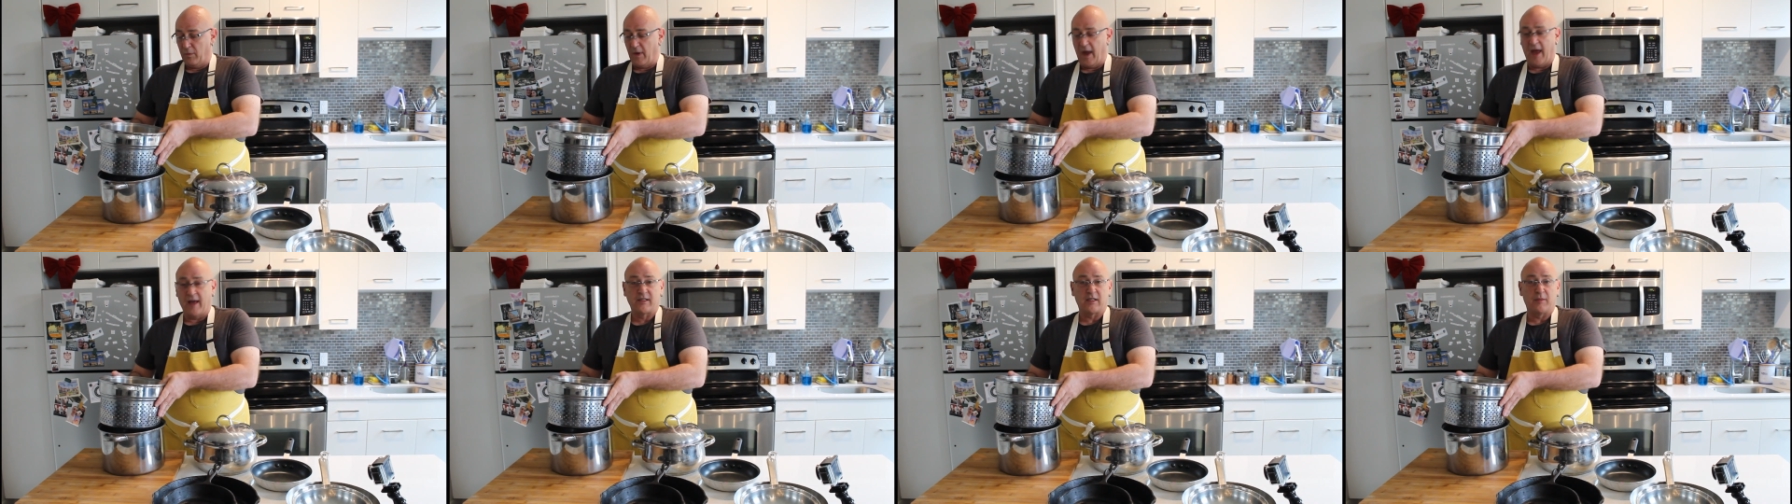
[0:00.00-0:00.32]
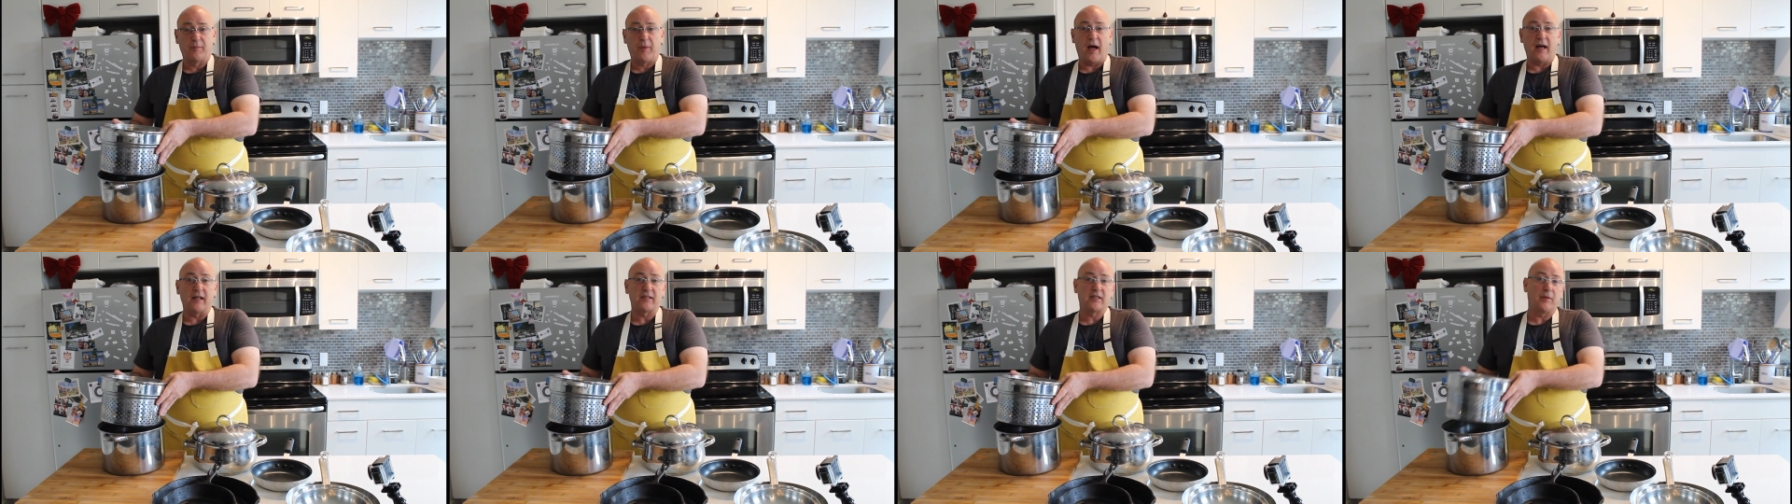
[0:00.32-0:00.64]
as
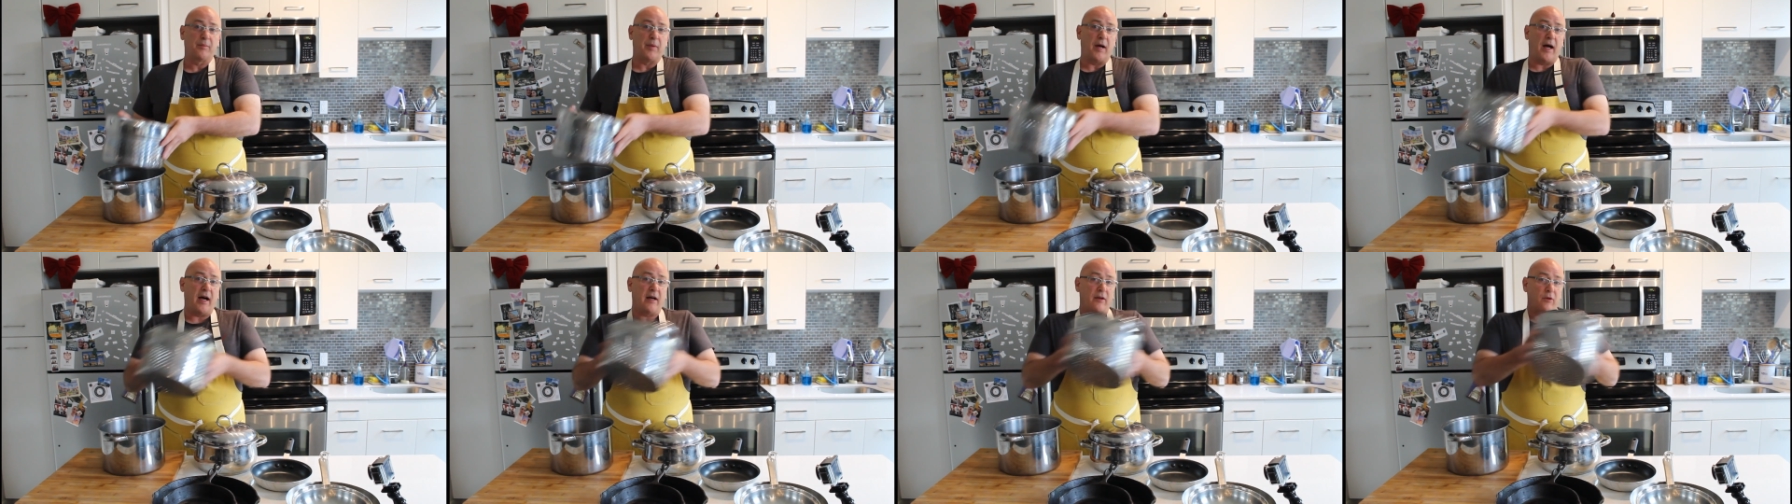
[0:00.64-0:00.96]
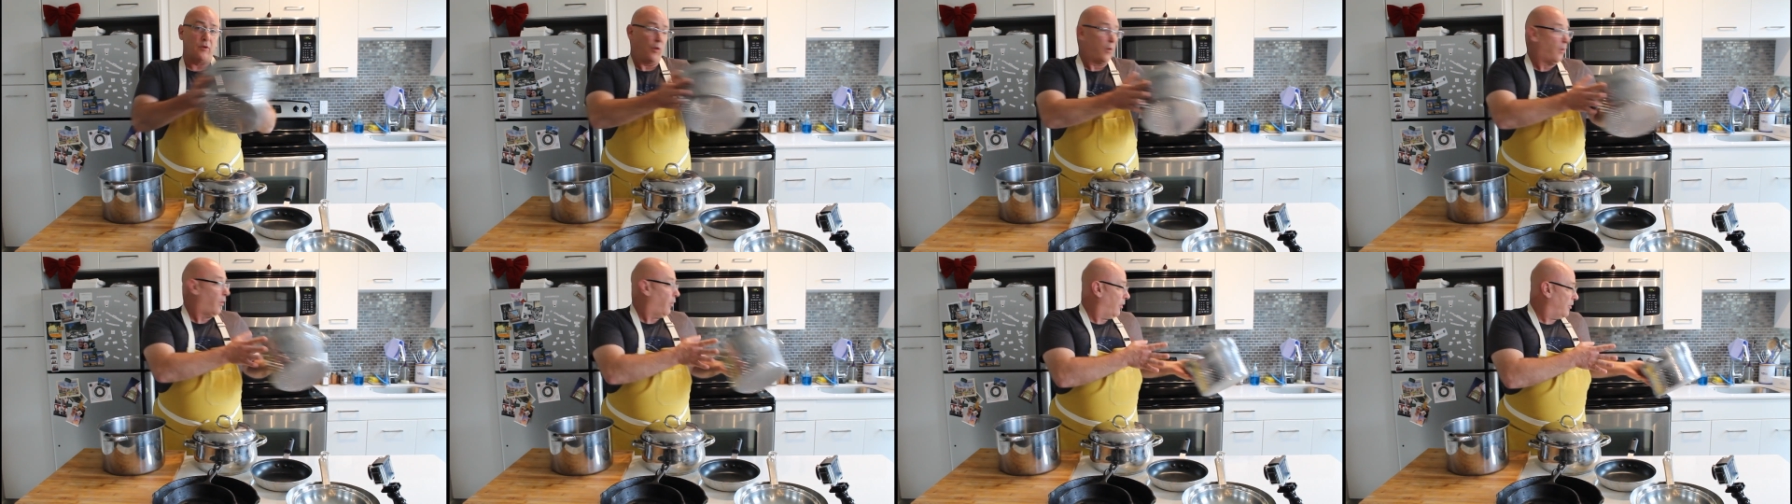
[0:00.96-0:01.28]
the pasta
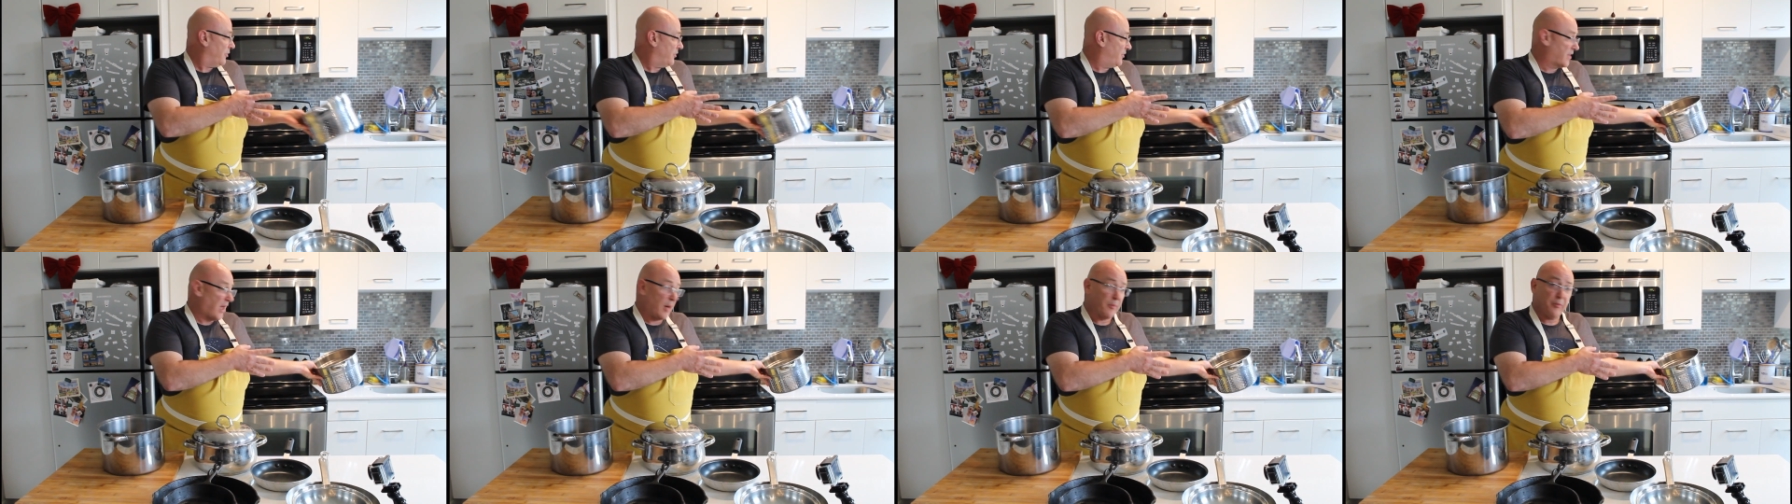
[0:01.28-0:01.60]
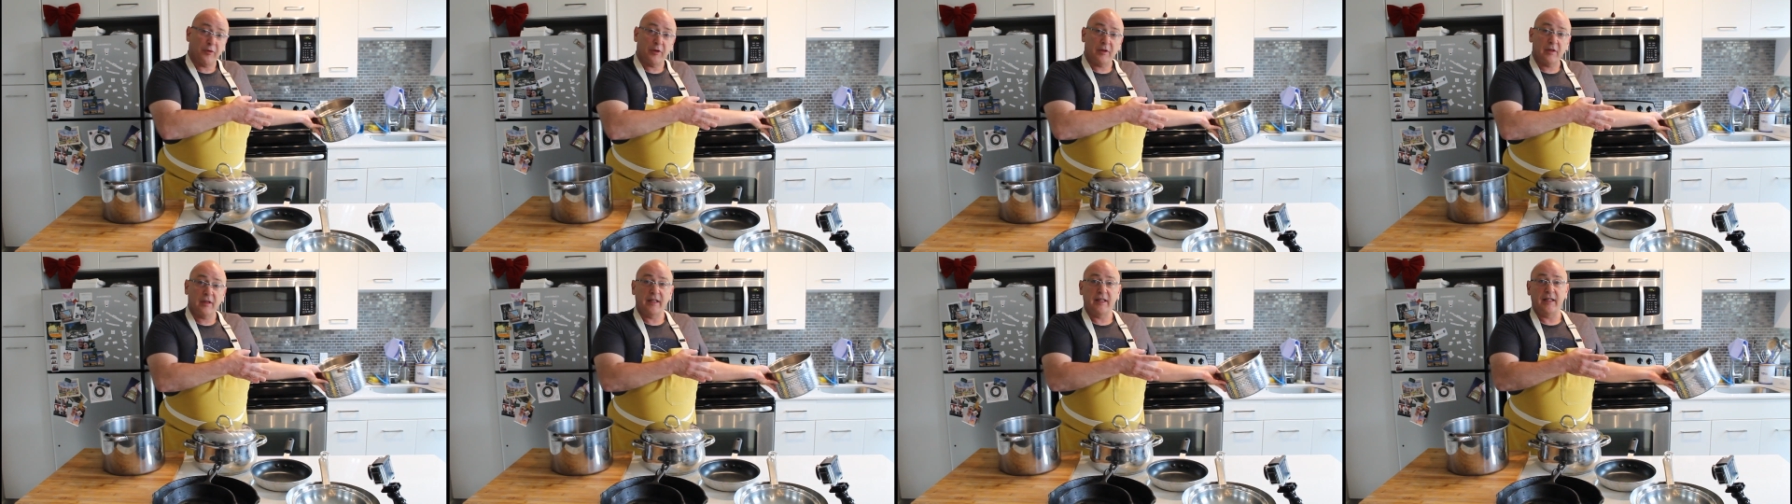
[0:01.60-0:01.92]
pot or
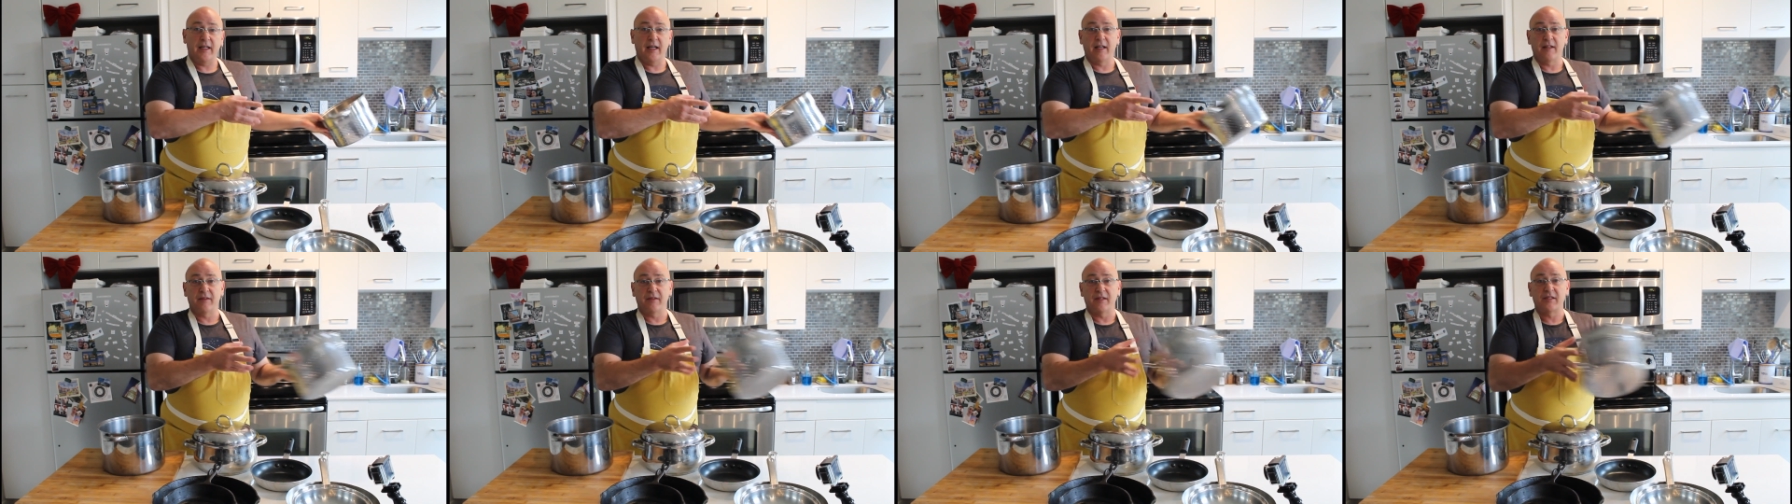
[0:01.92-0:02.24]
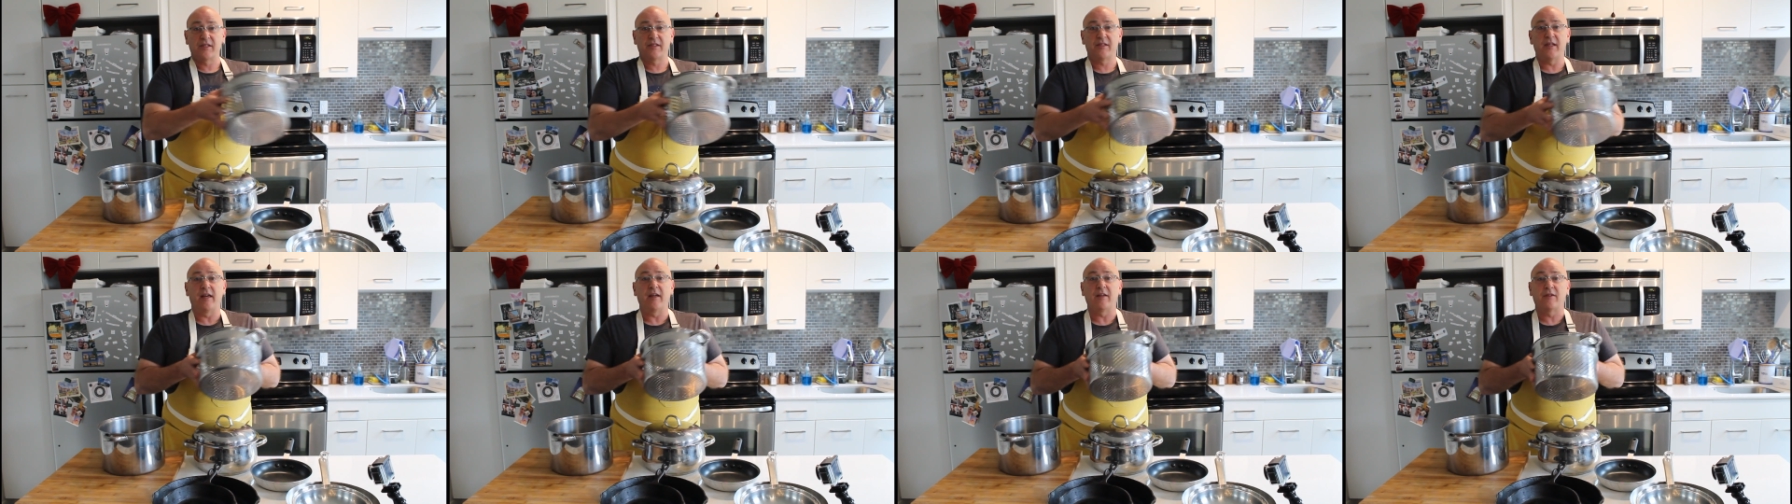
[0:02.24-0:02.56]
separately in the
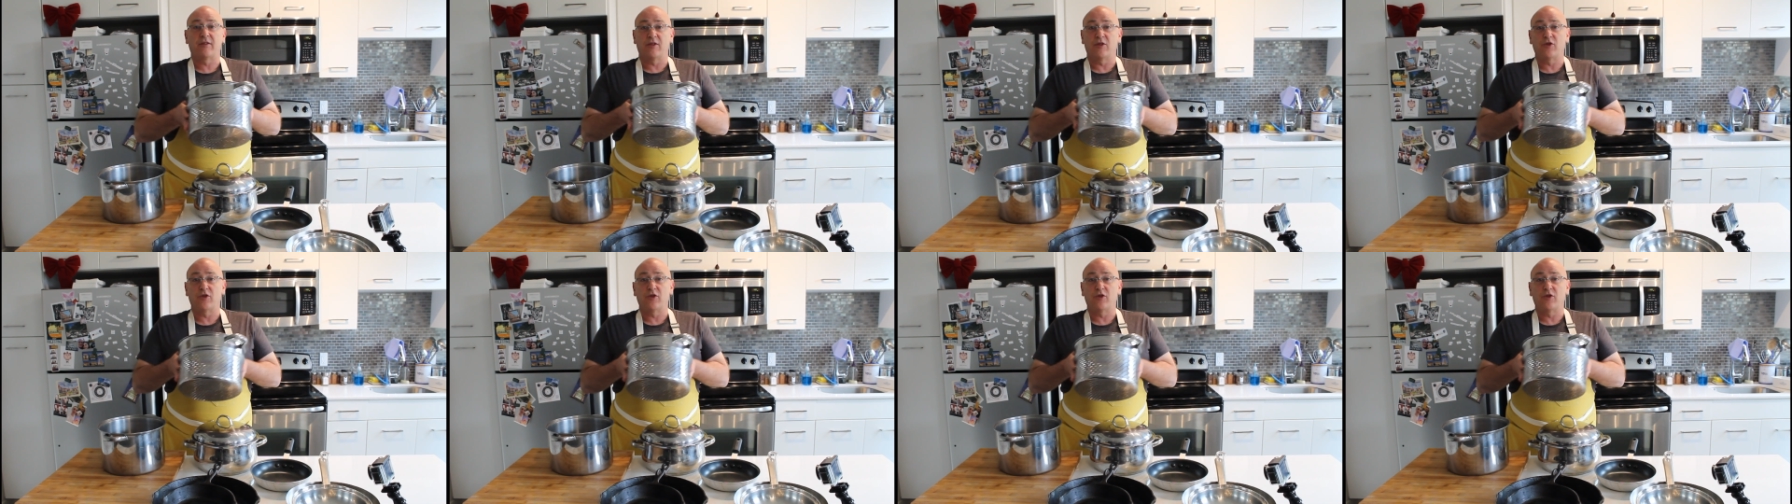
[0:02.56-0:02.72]
sink